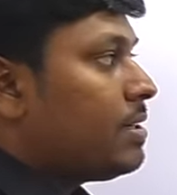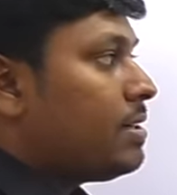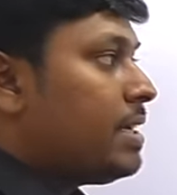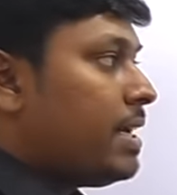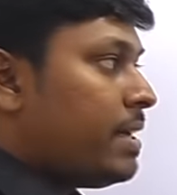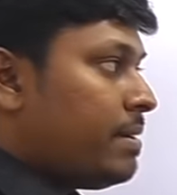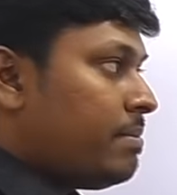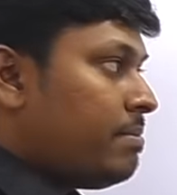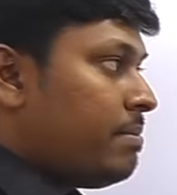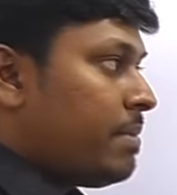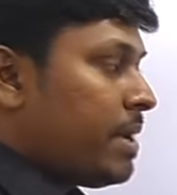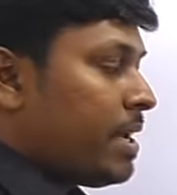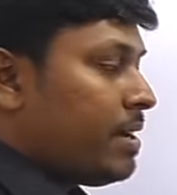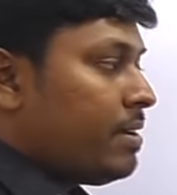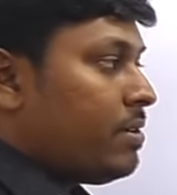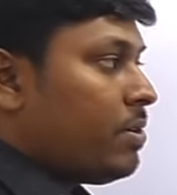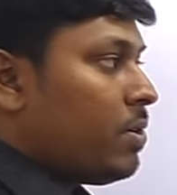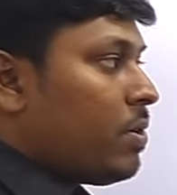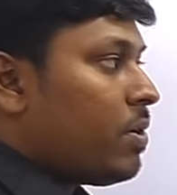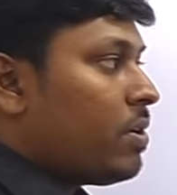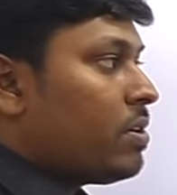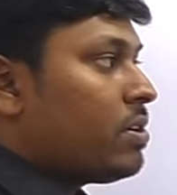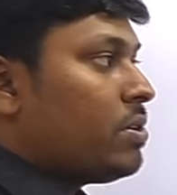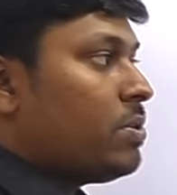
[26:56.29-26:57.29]
10 men
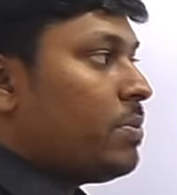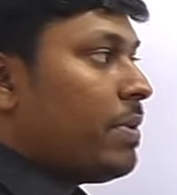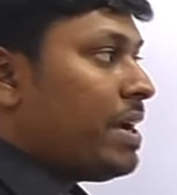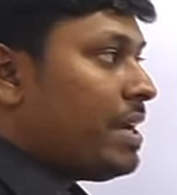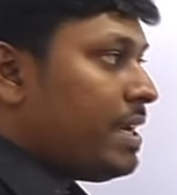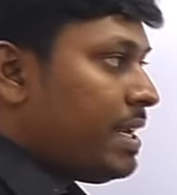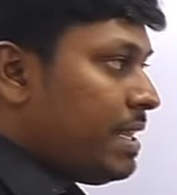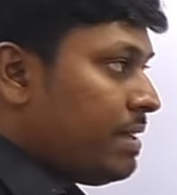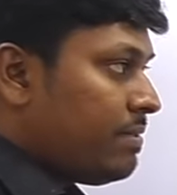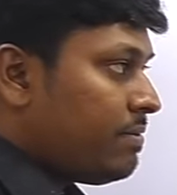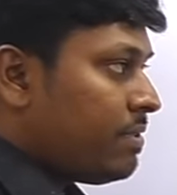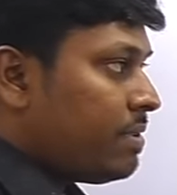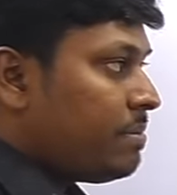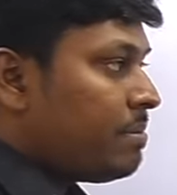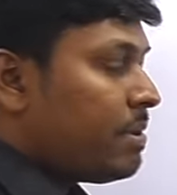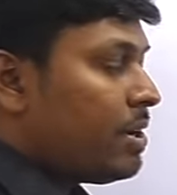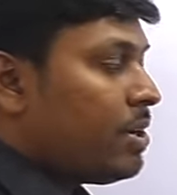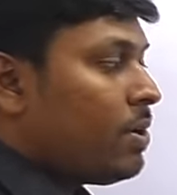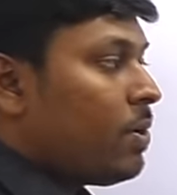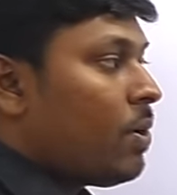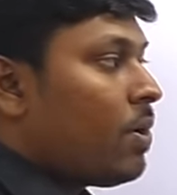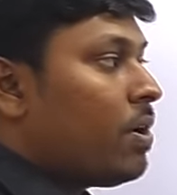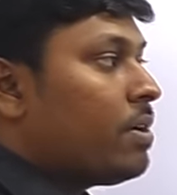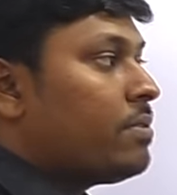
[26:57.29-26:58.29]
or 20
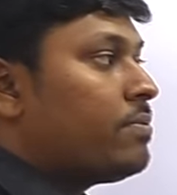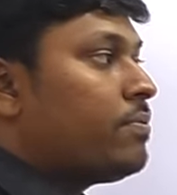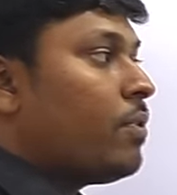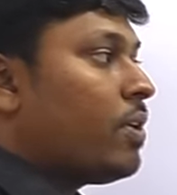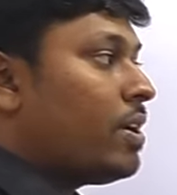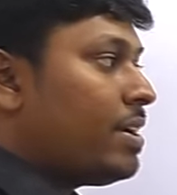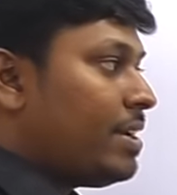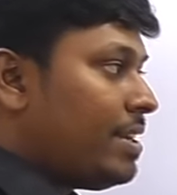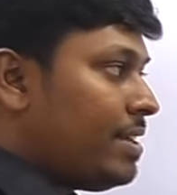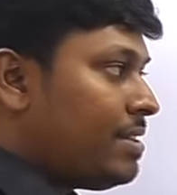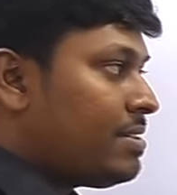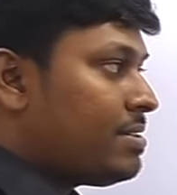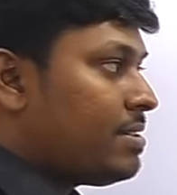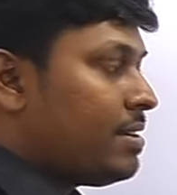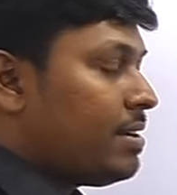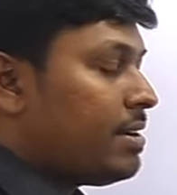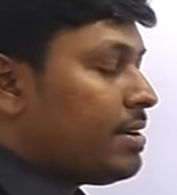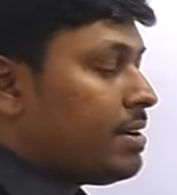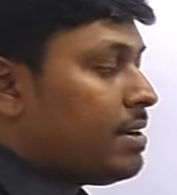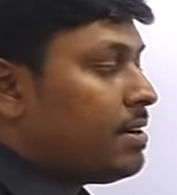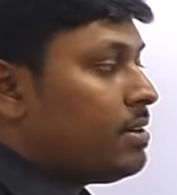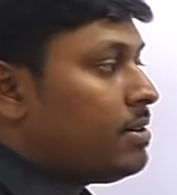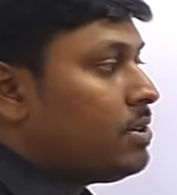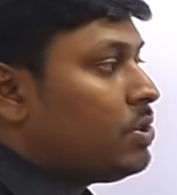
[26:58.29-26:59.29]
women or 40
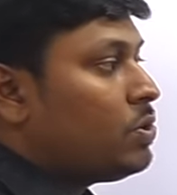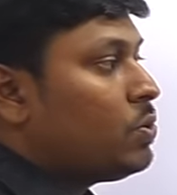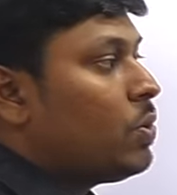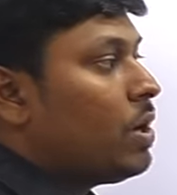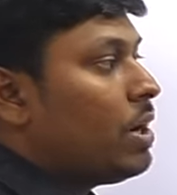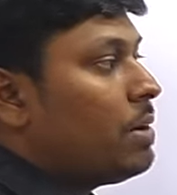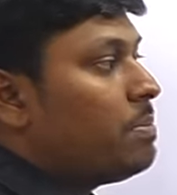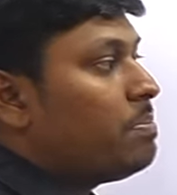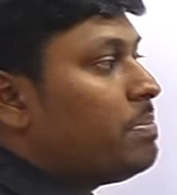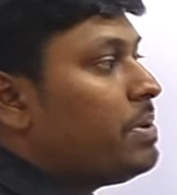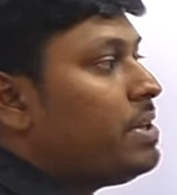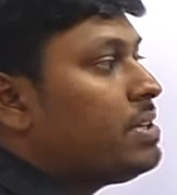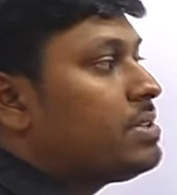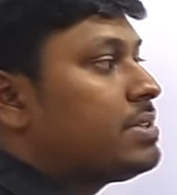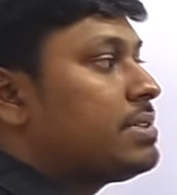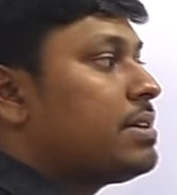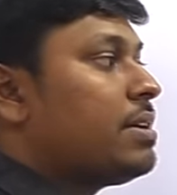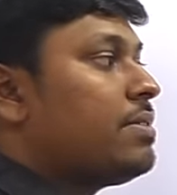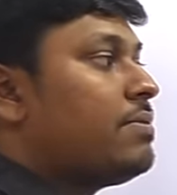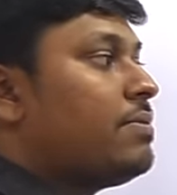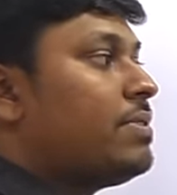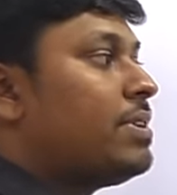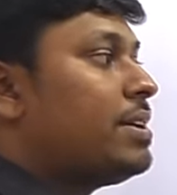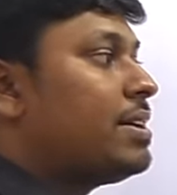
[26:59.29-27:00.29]
children do a piece
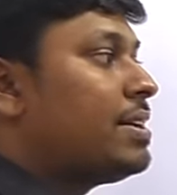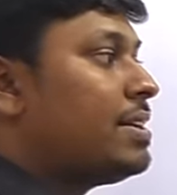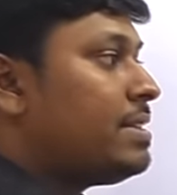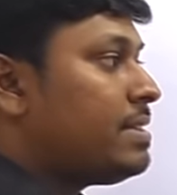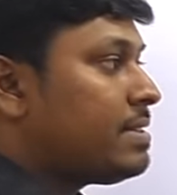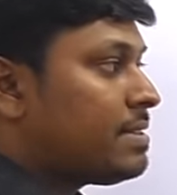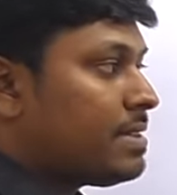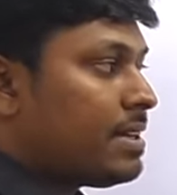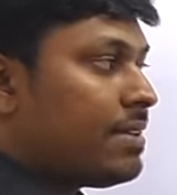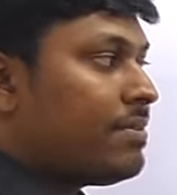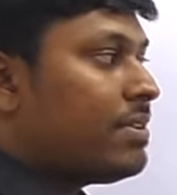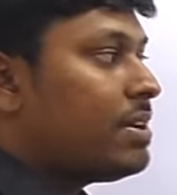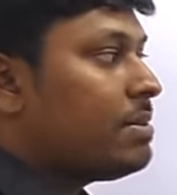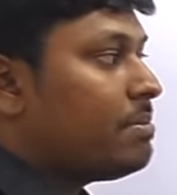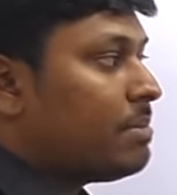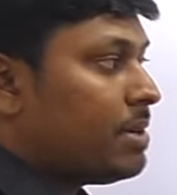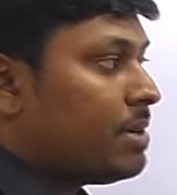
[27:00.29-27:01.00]
of work in 7